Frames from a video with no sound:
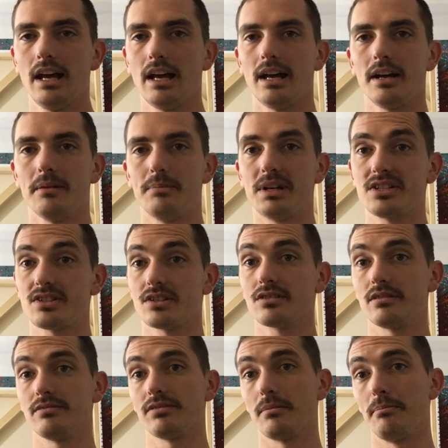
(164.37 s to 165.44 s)
uh, but
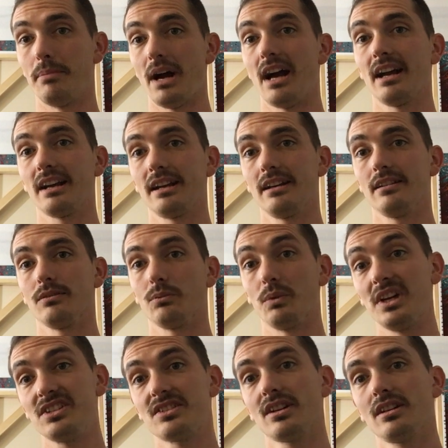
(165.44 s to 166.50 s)
essentially from buying it
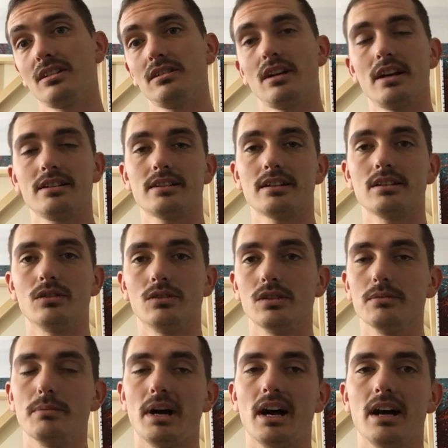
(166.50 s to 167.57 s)
retail i tend to only
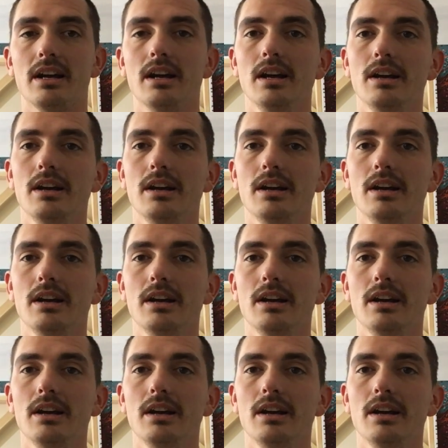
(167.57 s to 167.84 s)
buy